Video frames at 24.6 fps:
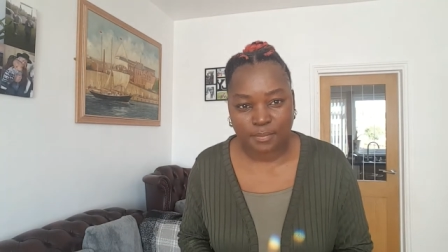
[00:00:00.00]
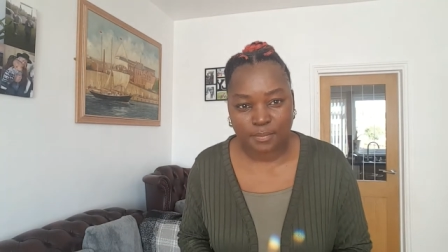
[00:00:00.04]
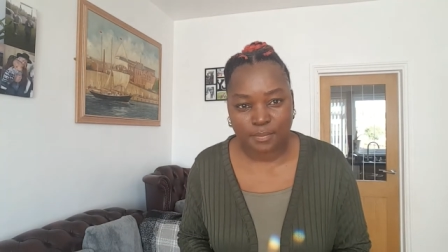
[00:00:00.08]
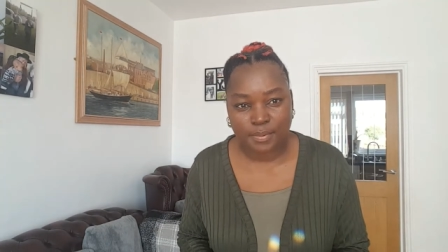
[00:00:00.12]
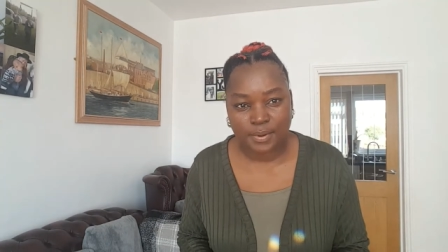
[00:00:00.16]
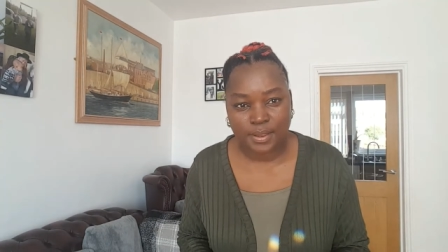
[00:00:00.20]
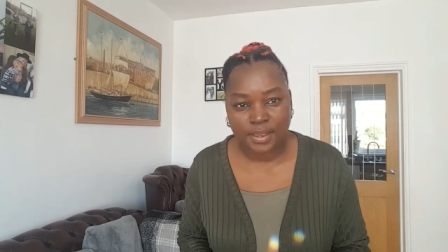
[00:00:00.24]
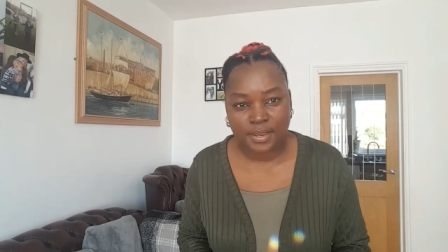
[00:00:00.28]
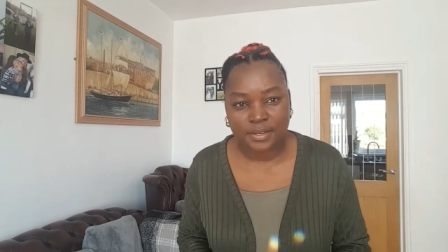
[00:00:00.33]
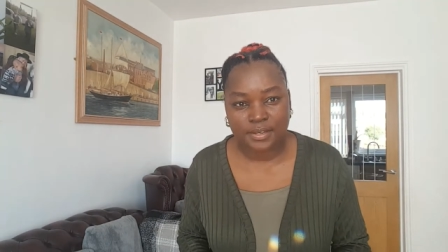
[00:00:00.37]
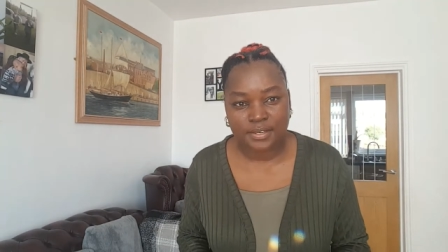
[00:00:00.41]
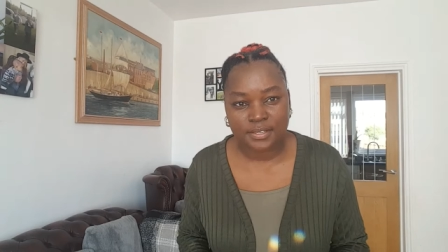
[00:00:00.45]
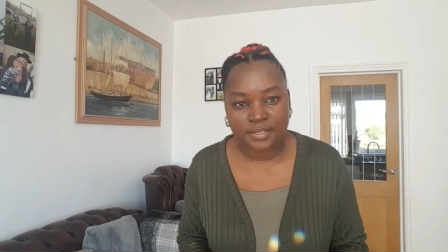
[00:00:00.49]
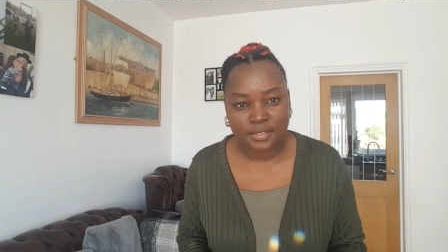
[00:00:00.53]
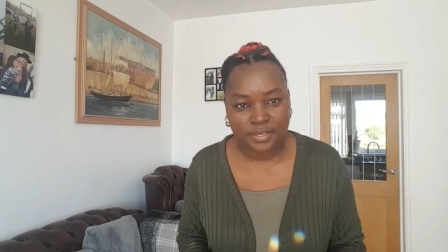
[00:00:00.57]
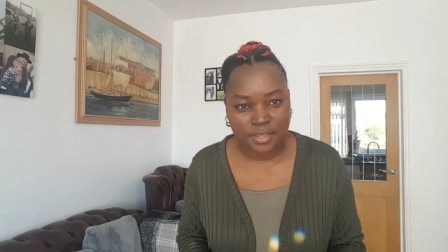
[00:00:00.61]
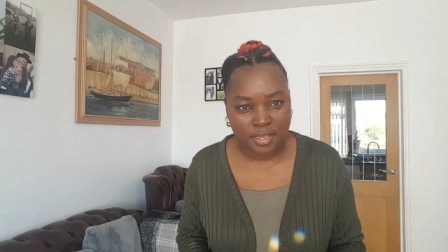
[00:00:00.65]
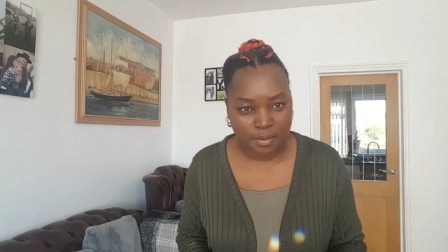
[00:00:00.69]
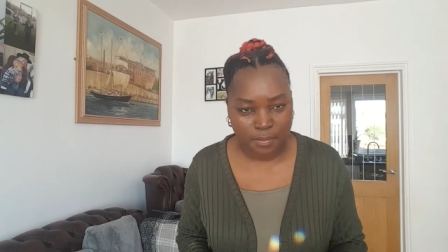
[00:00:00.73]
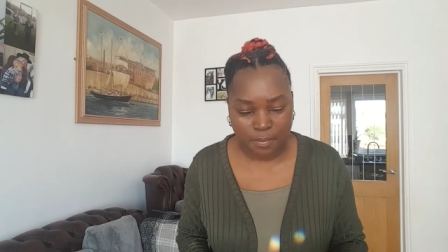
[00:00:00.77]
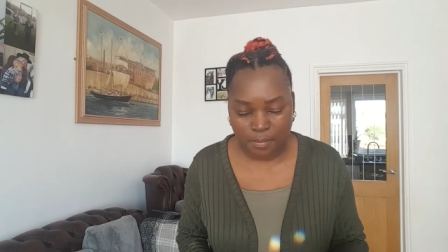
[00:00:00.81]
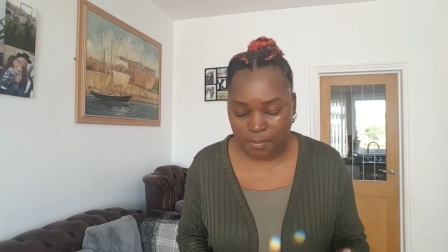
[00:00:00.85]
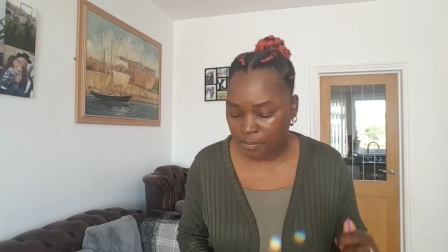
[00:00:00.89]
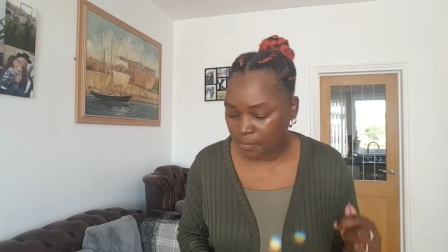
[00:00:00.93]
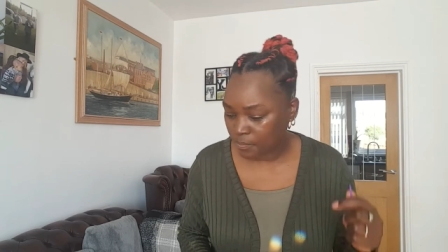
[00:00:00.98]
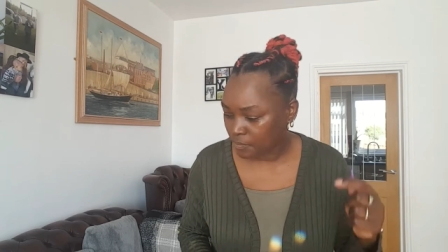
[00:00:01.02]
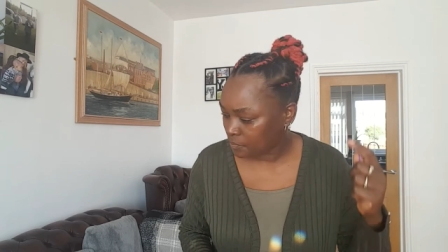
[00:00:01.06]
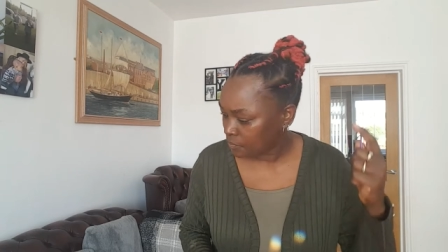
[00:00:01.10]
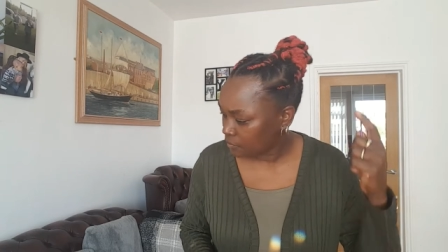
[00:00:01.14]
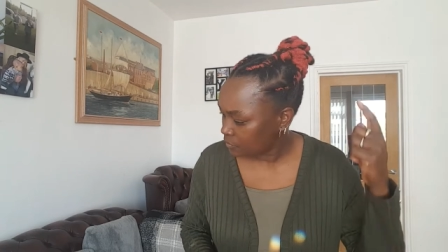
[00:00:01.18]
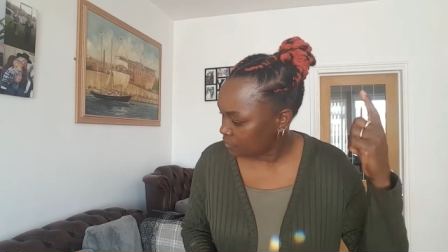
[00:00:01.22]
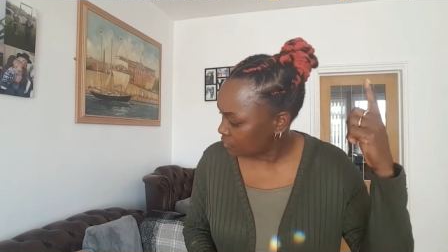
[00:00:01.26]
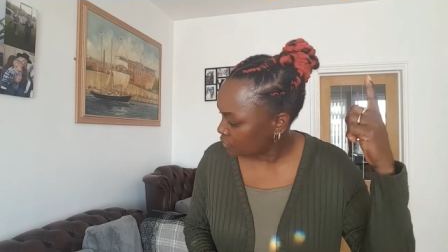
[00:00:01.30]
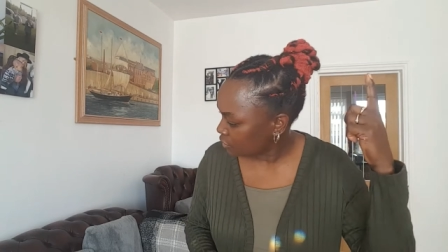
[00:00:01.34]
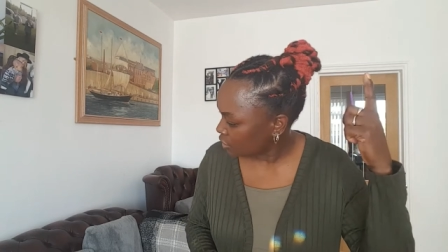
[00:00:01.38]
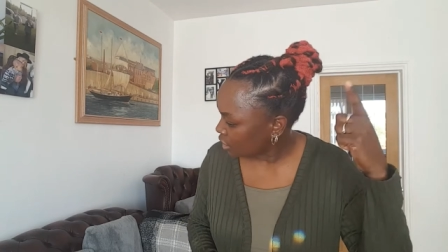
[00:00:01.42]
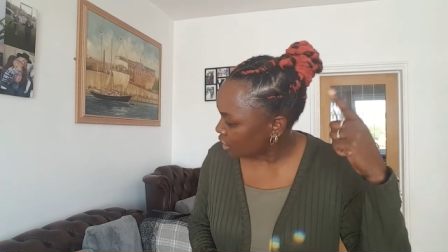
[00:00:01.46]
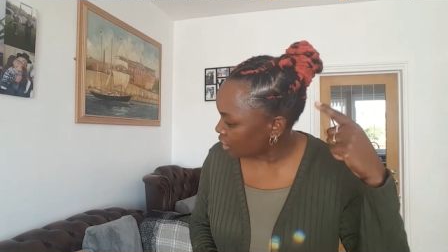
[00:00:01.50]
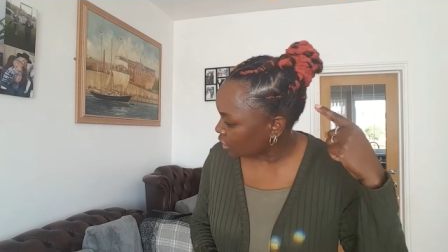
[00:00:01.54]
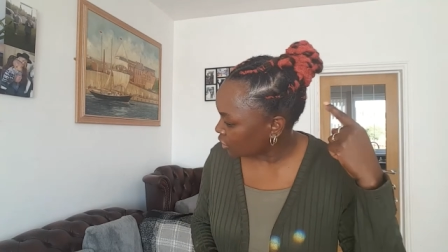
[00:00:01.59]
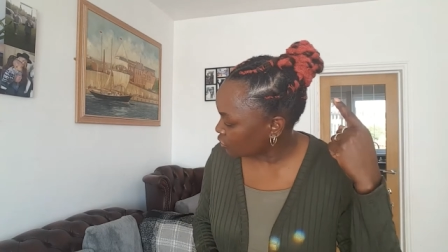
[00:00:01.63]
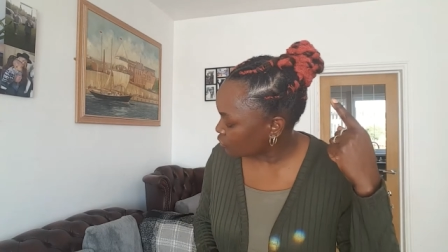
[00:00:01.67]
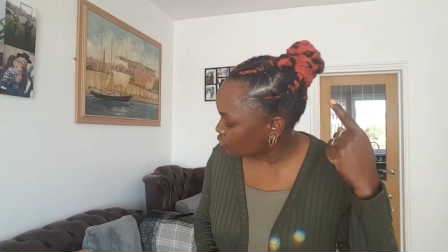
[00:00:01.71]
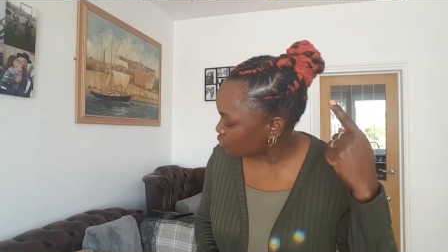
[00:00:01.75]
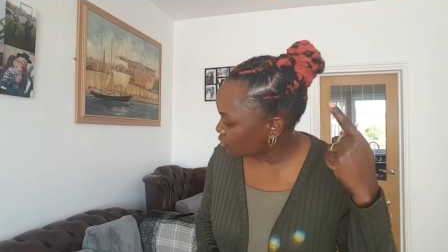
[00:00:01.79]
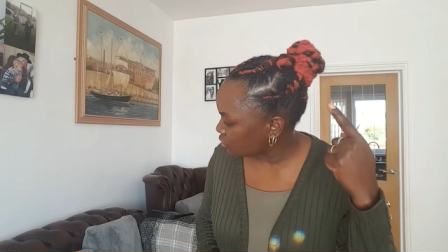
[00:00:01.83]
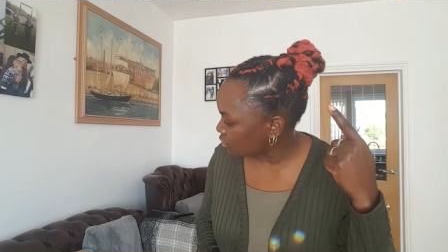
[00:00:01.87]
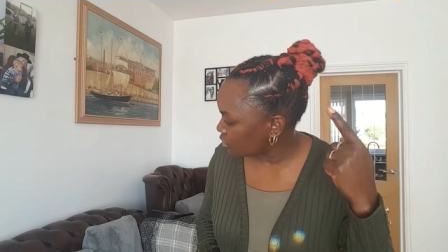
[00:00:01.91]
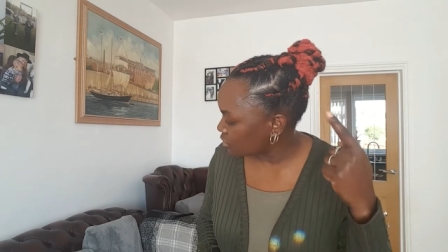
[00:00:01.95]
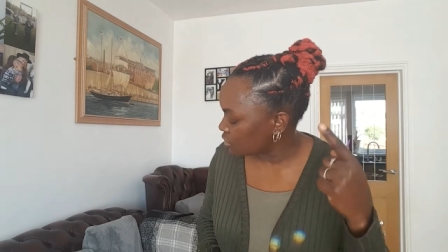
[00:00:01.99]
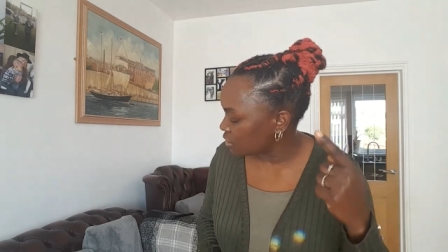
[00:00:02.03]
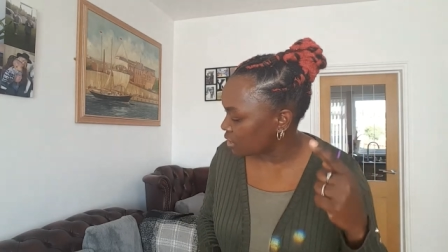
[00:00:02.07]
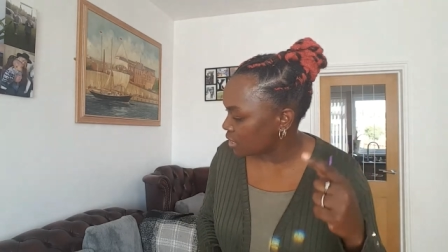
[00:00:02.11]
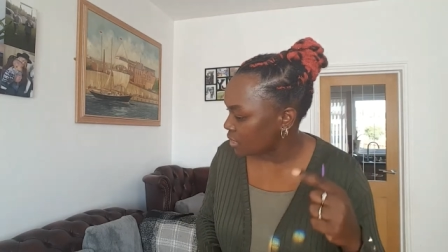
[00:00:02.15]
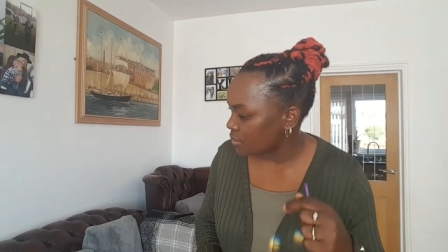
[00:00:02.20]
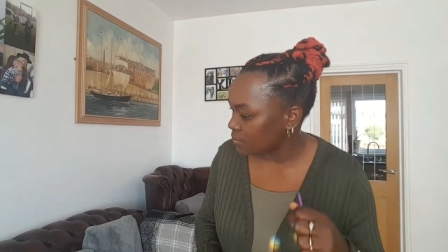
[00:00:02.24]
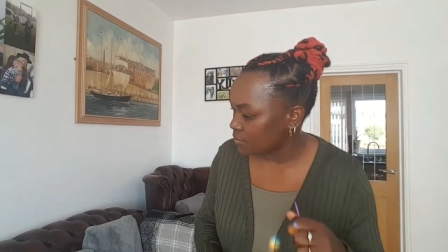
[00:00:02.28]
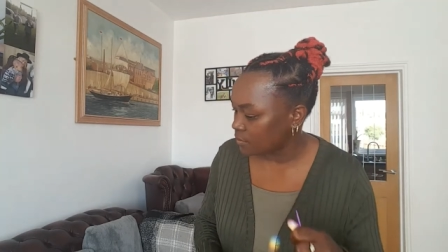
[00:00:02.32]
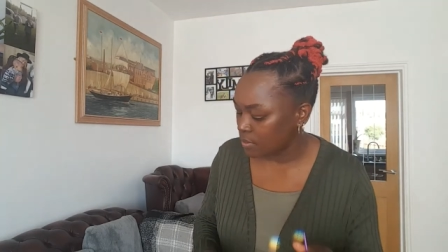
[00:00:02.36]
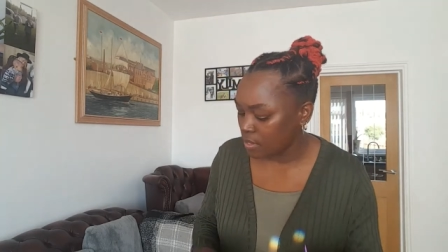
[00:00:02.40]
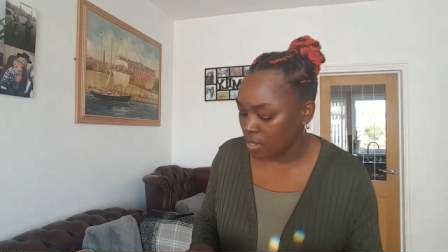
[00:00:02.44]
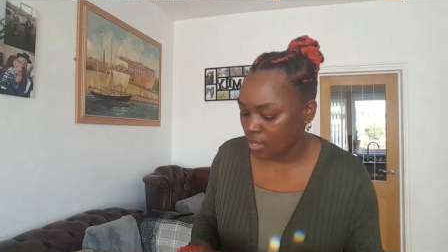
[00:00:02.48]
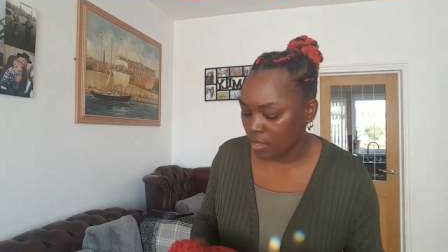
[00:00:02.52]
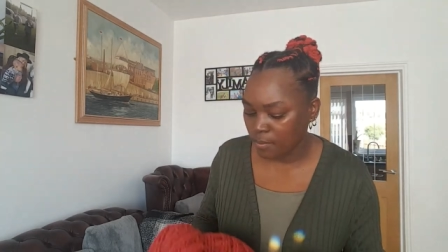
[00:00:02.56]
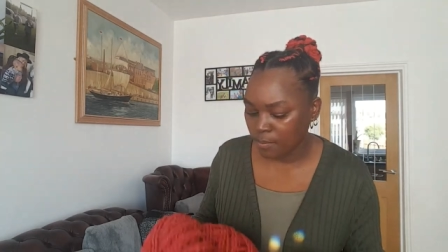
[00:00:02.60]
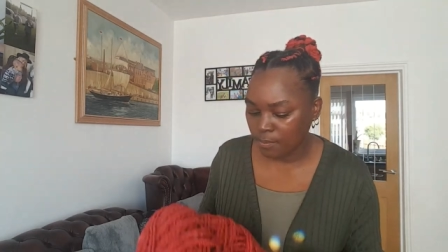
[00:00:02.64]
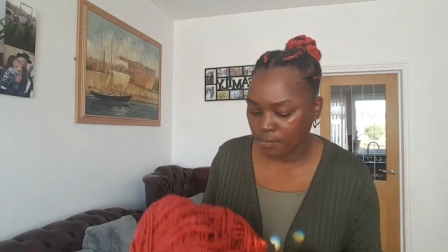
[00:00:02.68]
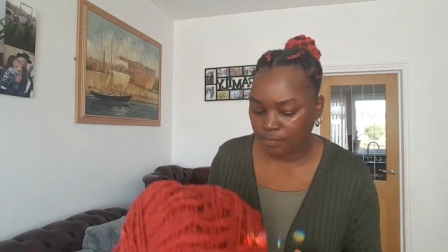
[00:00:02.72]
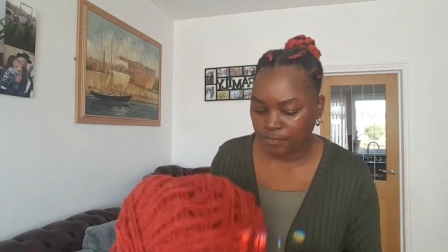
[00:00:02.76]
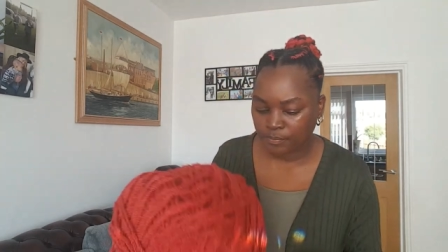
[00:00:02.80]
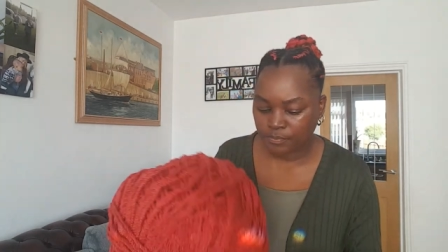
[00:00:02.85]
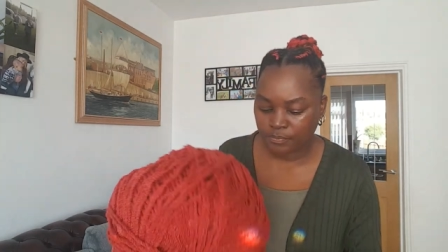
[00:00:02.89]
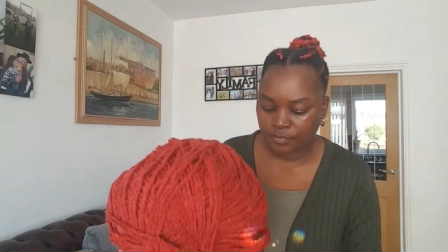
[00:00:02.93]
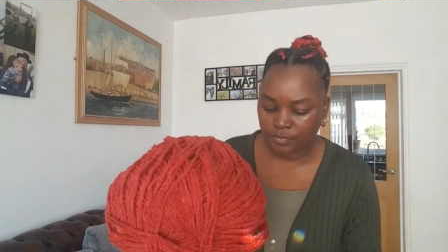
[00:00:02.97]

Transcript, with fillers: braiding them I twist the, the